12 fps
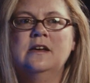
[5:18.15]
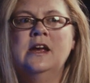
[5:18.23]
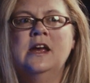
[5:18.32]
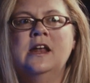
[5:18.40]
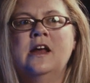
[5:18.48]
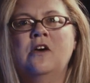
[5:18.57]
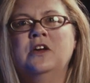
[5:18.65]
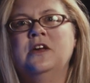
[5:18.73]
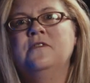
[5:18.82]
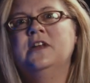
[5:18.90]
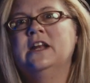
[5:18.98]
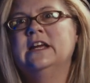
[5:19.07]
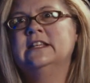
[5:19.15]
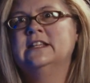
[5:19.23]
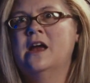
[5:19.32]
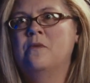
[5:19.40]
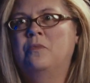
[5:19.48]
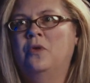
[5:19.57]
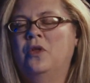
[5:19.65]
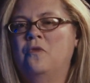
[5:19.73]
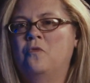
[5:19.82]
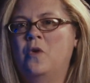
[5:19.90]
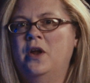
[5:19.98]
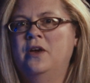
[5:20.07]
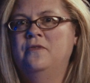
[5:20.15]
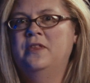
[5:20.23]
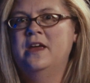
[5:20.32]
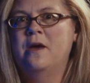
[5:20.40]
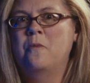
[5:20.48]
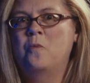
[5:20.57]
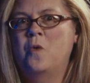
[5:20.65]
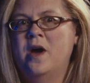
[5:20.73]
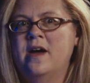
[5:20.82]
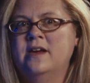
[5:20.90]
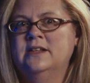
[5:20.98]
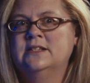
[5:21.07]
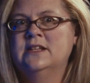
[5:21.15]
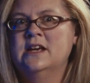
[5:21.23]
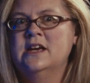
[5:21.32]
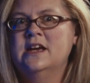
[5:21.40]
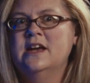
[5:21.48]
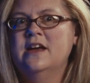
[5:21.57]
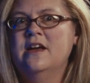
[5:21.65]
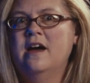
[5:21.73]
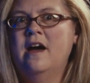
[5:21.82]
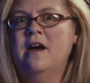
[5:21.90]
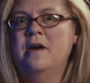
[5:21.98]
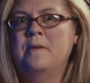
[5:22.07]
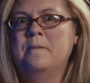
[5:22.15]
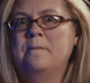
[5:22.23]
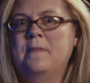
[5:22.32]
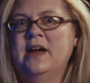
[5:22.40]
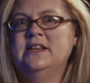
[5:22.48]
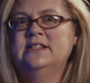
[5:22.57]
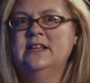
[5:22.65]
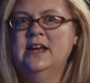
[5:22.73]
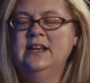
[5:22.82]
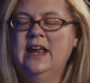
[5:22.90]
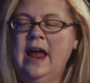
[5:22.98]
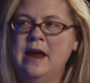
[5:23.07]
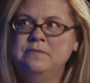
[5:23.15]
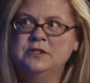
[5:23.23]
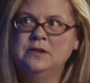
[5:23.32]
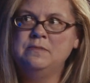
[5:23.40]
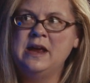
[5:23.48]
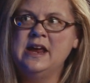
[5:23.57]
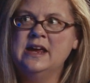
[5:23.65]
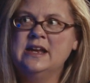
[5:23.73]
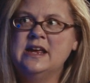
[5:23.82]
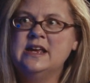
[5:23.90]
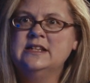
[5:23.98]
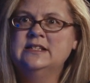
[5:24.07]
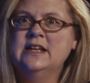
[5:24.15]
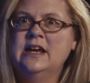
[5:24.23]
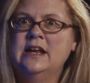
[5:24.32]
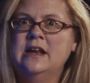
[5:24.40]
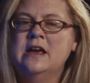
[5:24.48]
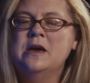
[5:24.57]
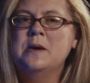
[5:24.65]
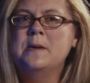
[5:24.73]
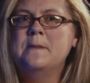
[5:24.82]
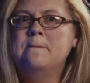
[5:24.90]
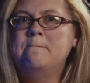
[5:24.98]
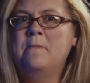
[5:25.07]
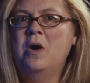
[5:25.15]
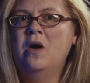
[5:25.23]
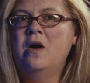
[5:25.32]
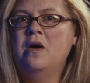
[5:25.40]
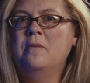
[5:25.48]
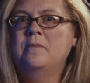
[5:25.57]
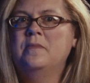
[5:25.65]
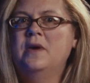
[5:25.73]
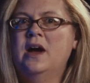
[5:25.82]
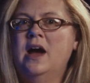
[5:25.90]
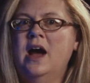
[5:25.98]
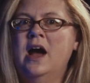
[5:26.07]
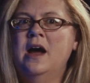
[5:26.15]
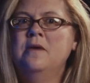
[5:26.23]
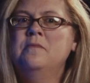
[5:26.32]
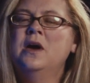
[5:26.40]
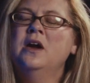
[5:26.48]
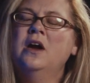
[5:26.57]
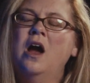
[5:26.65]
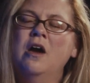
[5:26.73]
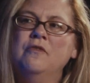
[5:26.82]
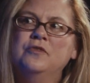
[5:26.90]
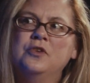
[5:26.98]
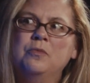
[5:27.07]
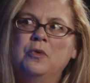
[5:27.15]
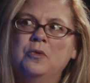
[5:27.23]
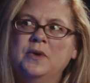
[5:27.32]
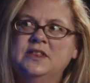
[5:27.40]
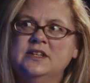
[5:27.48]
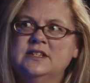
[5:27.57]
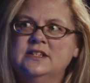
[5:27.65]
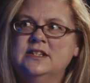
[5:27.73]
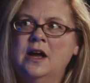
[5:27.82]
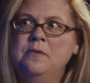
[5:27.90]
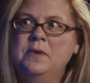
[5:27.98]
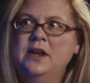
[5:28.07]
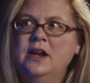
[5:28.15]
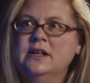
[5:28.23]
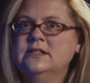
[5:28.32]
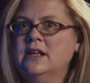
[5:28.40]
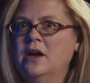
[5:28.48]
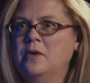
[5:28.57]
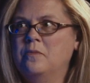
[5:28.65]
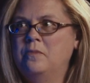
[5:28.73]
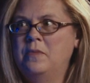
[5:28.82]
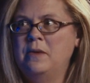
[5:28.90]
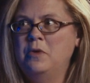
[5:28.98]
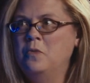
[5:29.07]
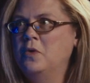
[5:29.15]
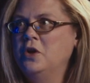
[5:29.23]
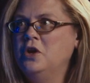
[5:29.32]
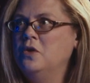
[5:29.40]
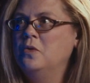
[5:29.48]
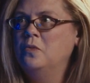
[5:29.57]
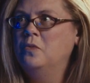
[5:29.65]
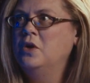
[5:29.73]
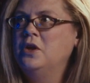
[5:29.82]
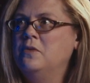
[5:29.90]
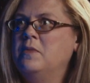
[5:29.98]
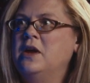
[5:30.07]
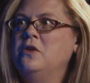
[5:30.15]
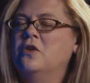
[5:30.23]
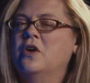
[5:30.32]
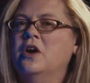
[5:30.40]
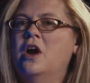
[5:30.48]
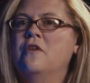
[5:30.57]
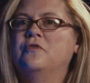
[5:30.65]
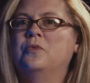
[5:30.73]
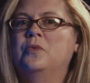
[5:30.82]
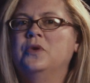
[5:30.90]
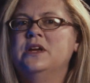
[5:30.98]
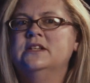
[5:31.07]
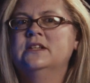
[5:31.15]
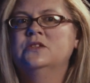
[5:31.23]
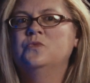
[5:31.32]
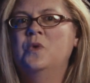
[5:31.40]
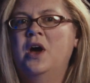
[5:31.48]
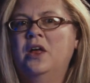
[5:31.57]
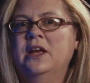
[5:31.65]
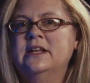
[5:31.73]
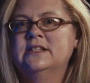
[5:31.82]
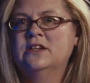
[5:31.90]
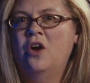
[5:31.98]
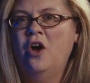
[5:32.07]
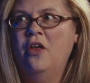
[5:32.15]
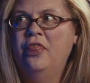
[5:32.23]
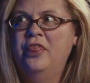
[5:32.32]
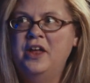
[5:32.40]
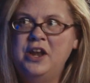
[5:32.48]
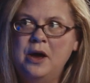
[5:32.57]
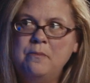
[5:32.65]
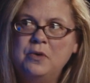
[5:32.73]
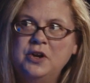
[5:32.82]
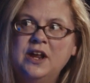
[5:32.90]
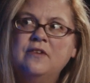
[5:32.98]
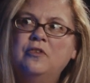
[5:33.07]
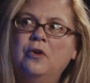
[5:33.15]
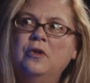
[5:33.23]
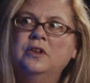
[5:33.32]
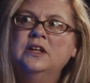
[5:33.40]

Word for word: And I'll give you an example of one of them was um, my son came to me and he said, Mom, I'm uncomfortable with this assignment. And I was like, Baby, what do you what do you mean you're uncomfortable? He says, Well, it's called the number devil.